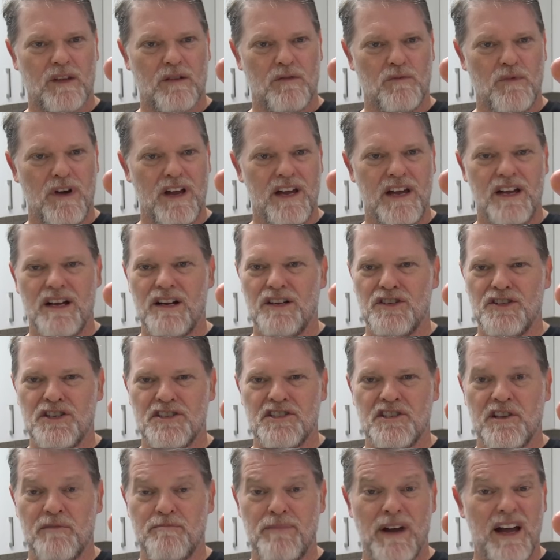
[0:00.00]
Well,
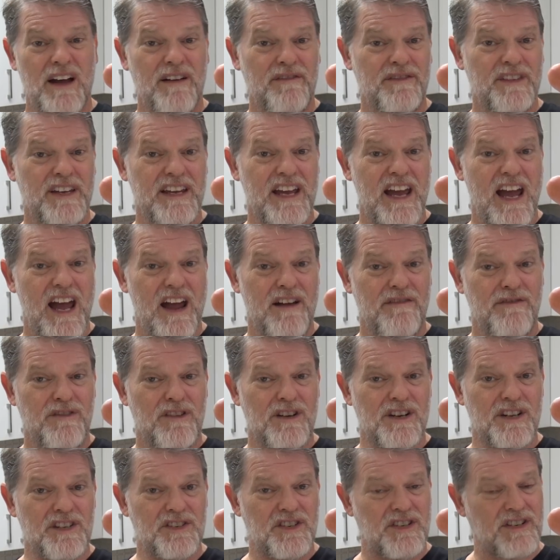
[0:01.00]
just above the
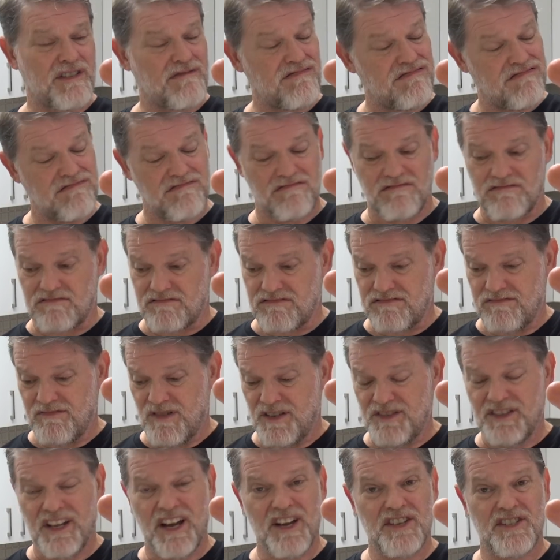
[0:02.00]
average.
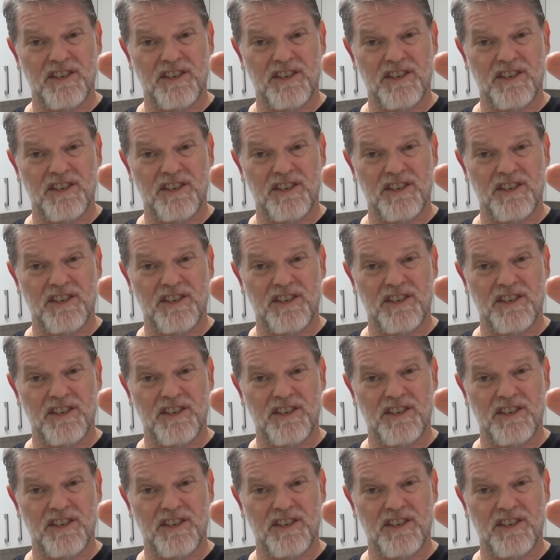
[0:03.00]
Well, no